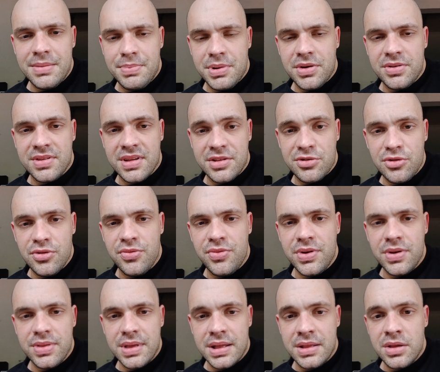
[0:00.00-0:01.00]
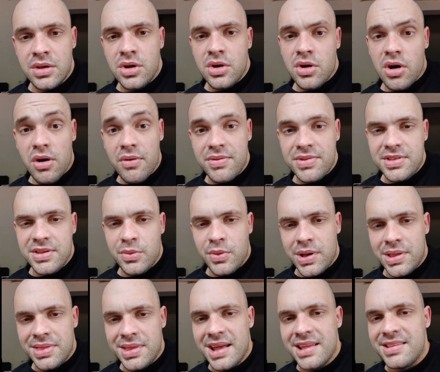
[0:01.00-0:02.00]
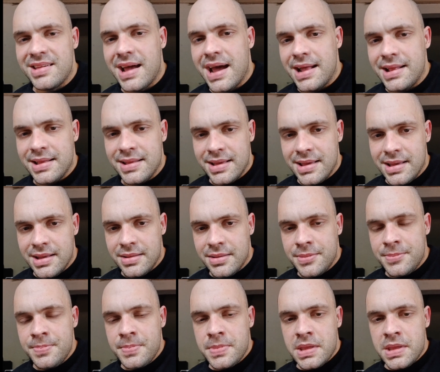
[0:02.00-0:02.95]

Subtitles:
because I do feel that obviously when that's added in,